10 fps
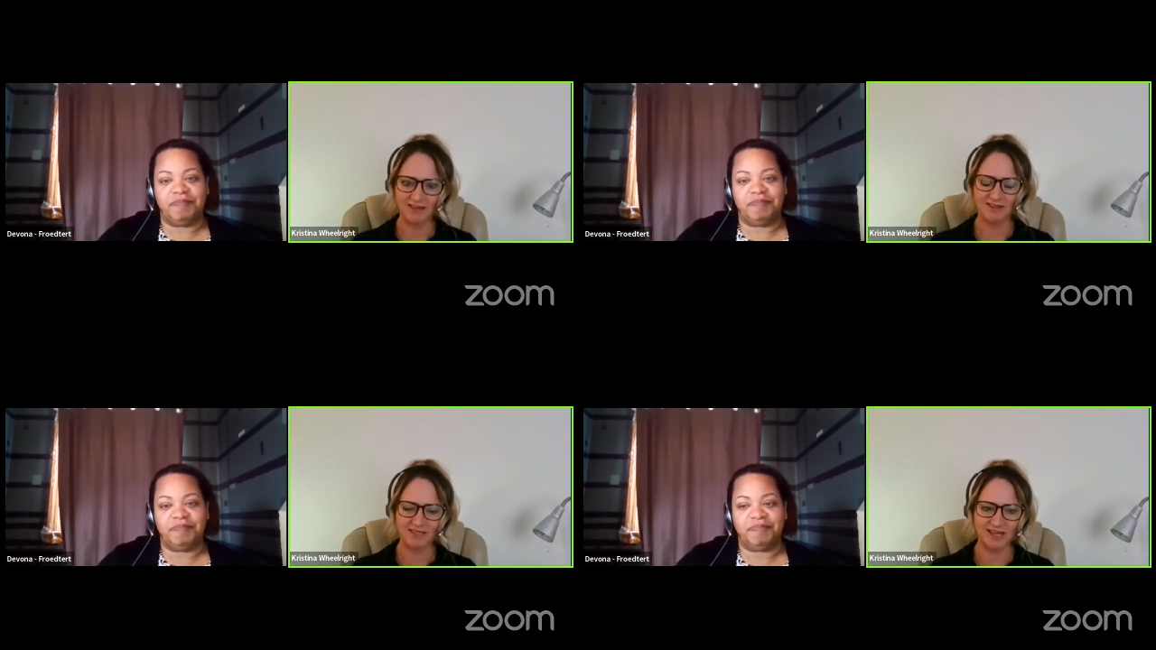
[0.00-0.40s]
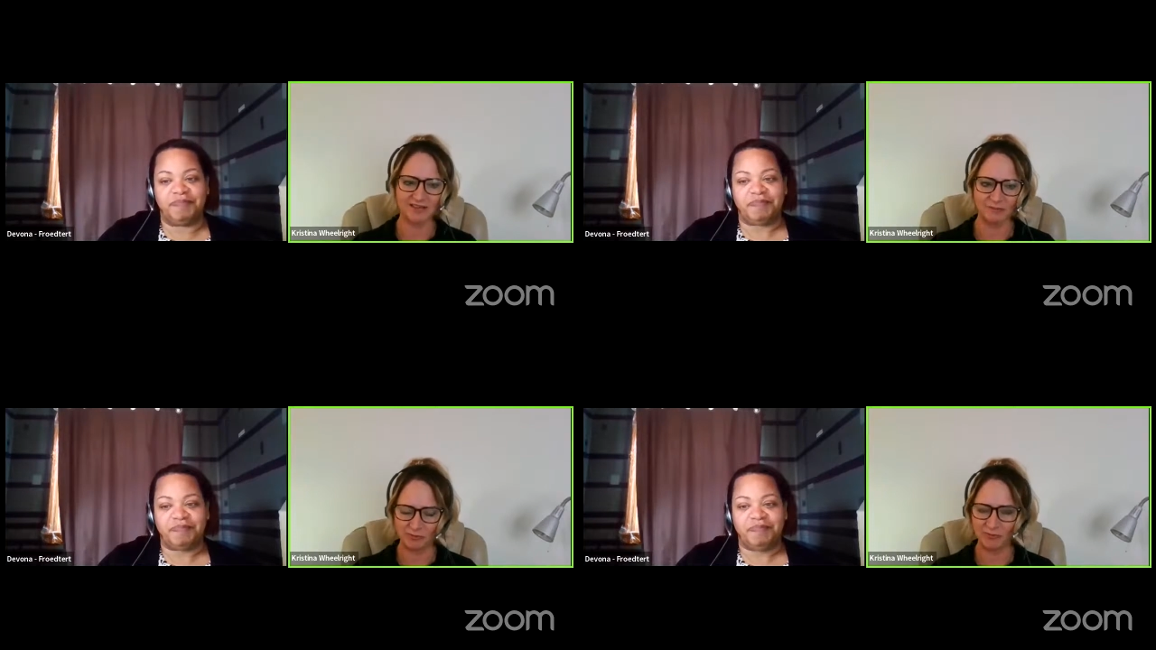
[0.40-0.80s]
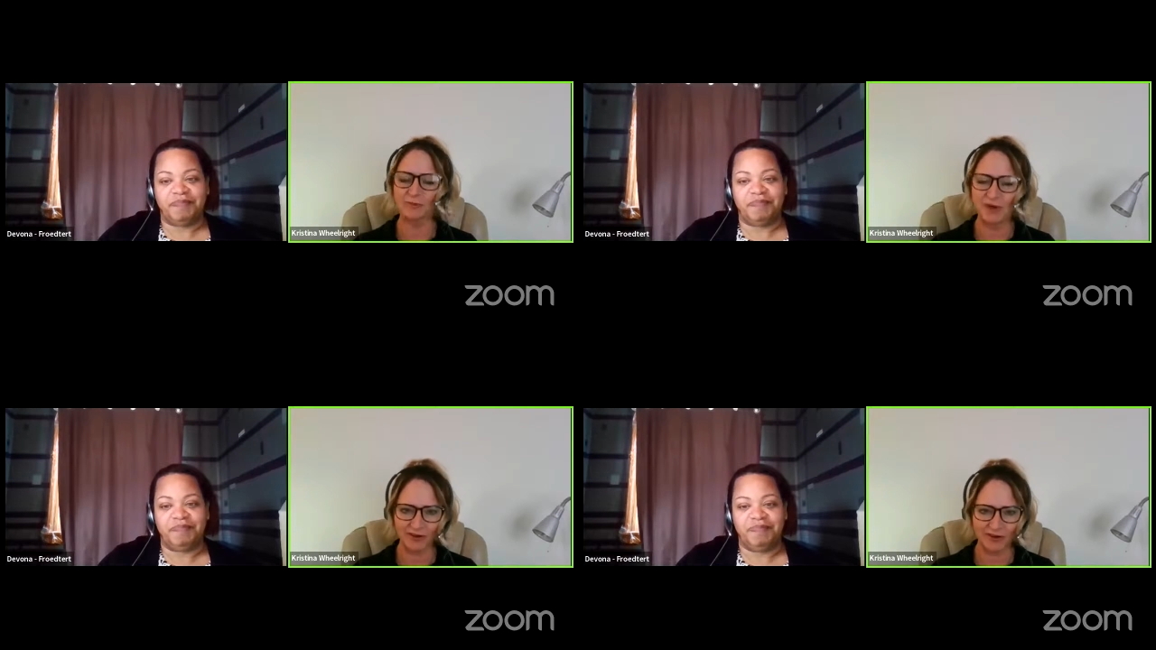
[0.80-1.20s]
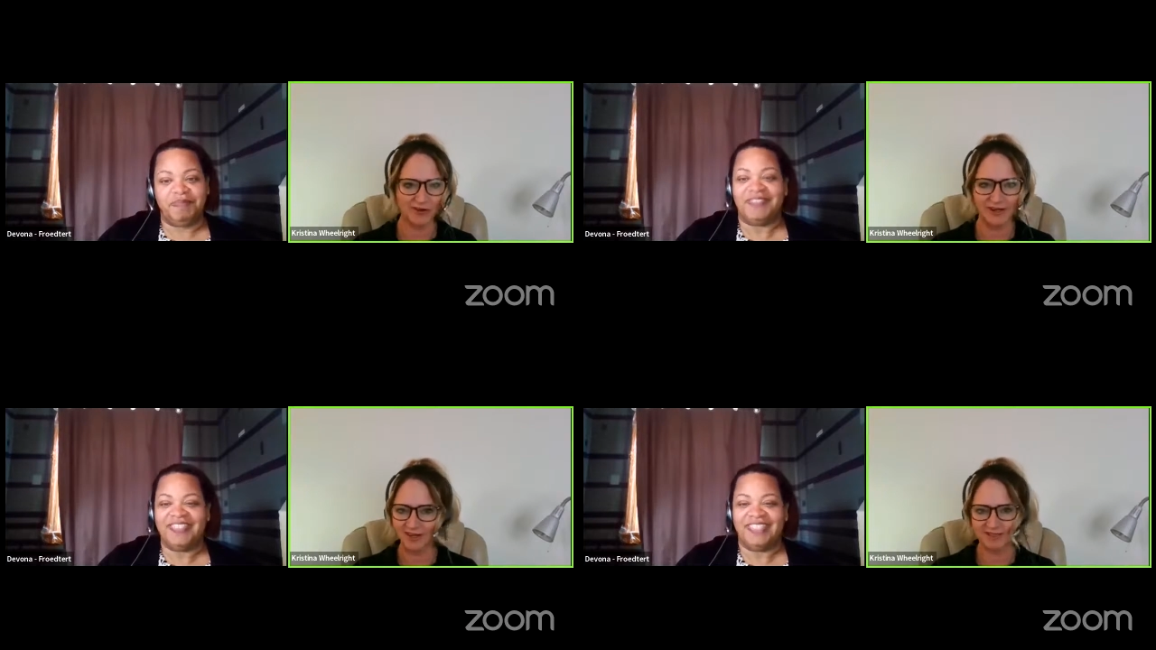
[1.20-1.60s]
Speaker 1: and tell people about
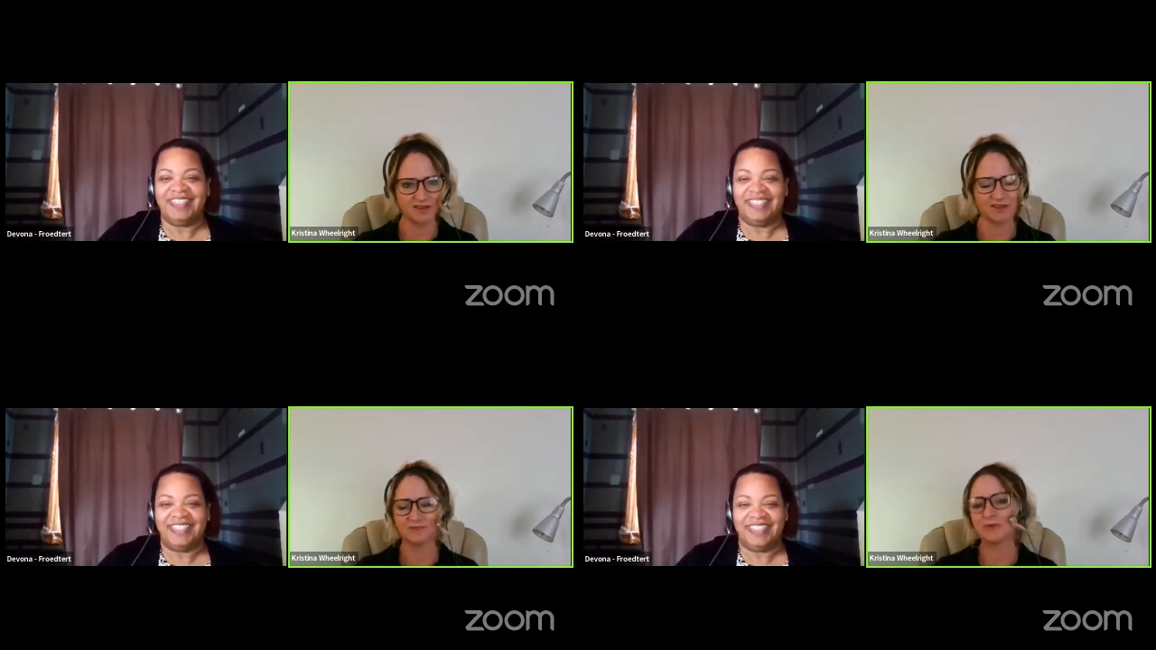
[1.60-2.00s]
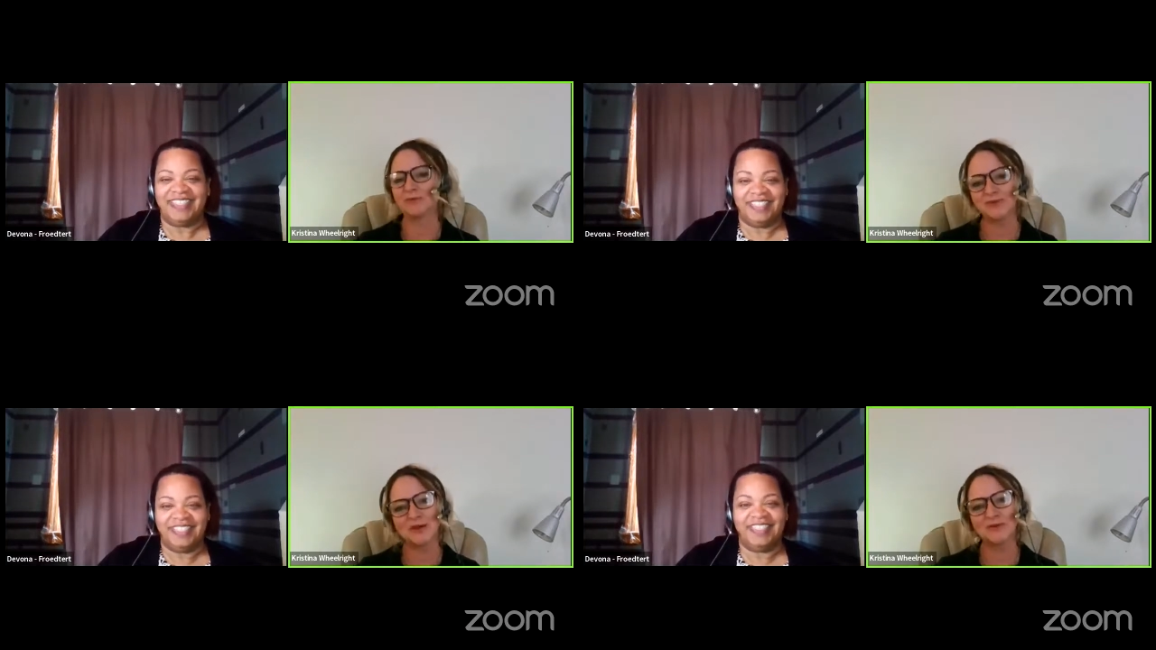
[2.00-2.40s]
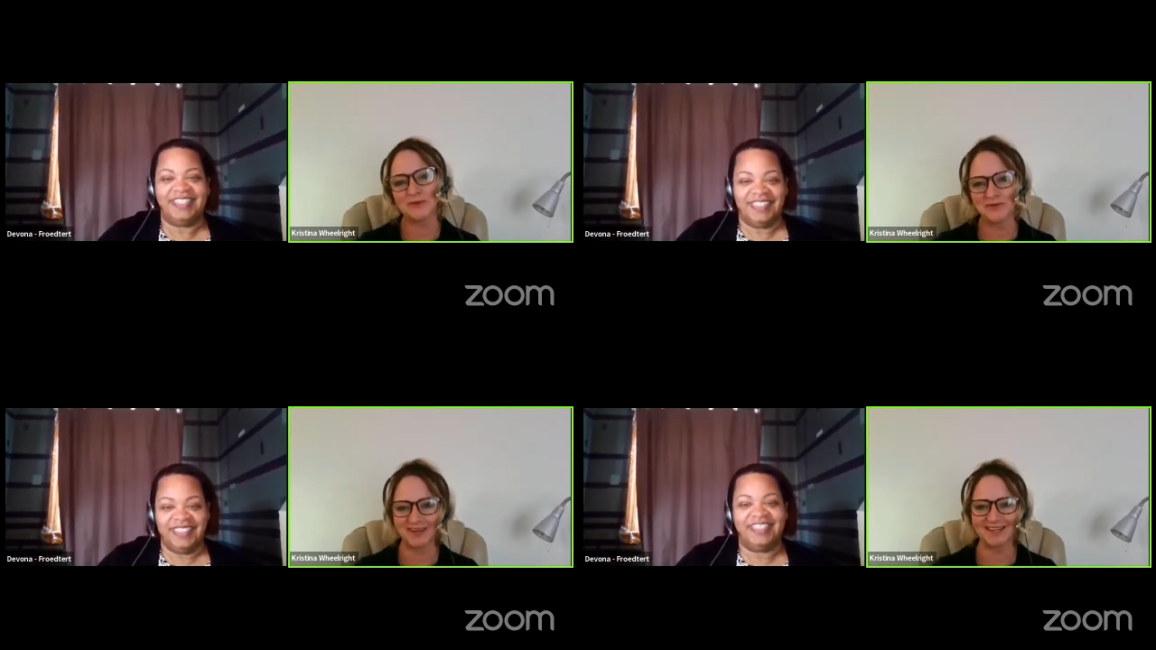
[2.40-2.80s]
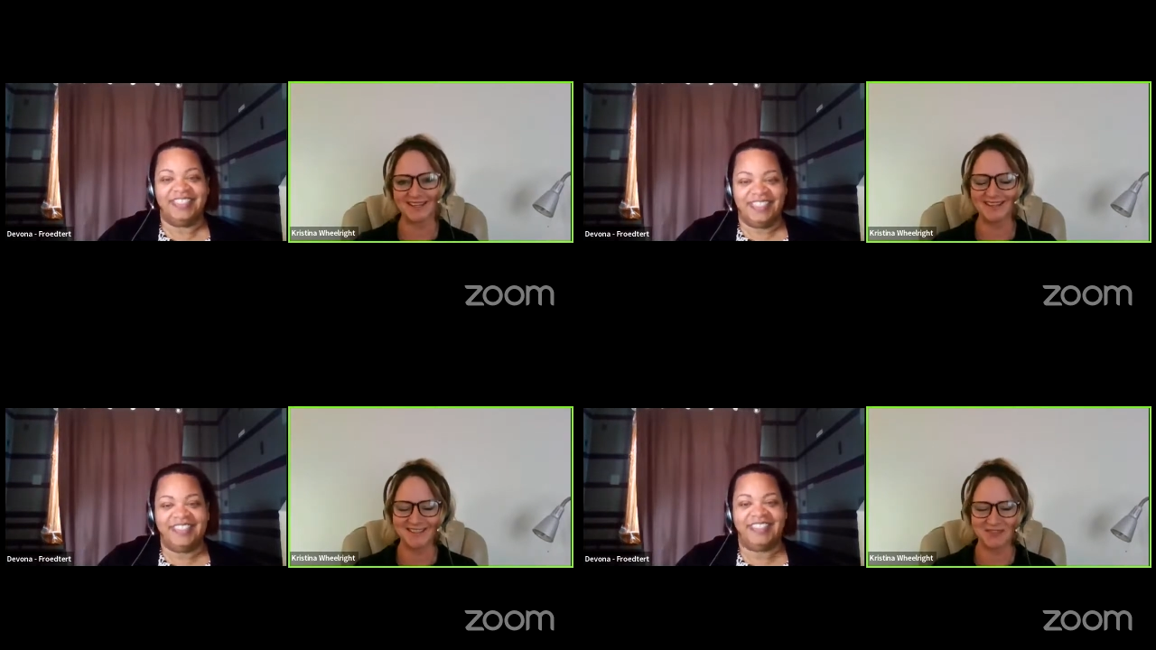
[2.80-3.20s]
coding because a lot of people don't know it, and
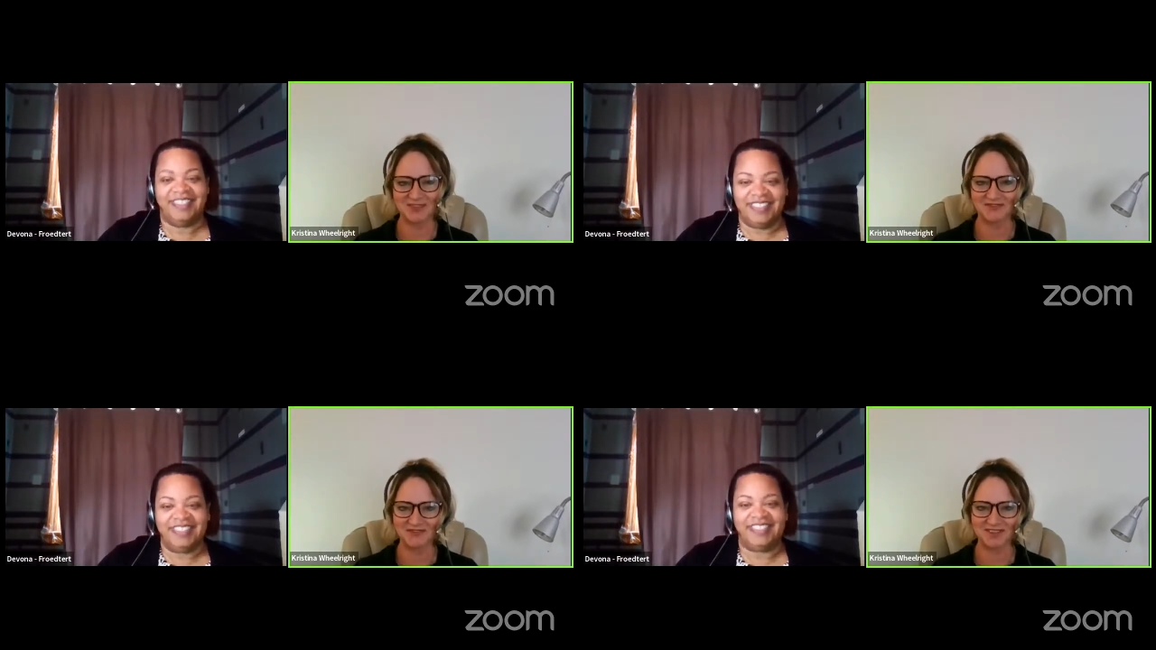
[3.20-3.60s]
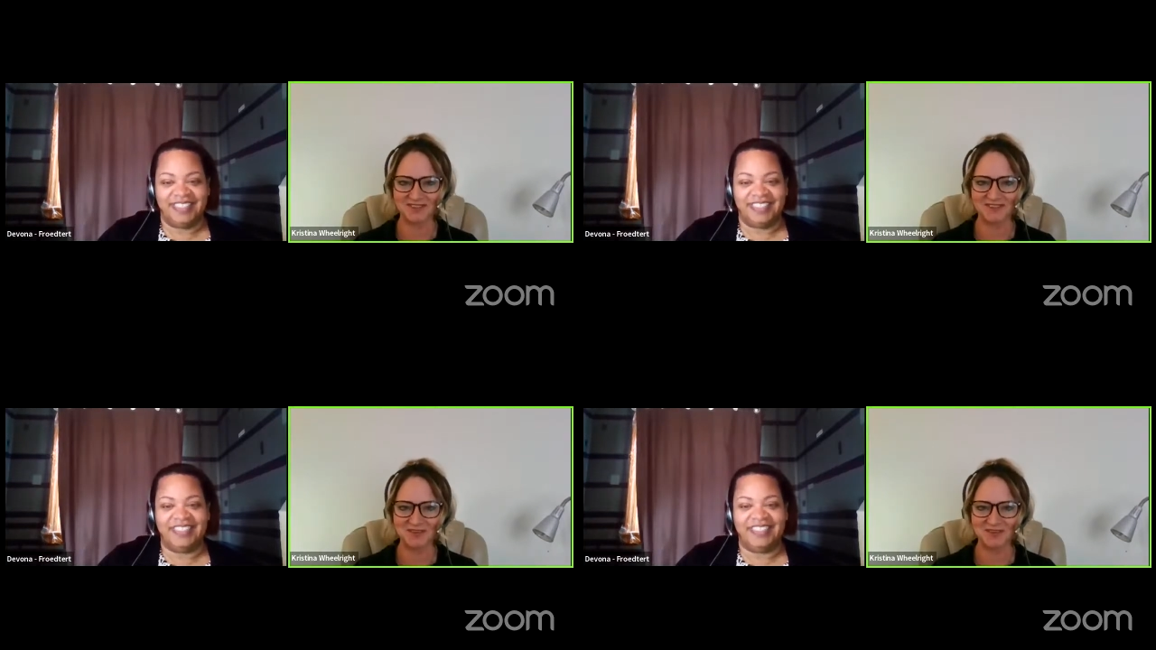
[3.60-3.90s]
it is a good field.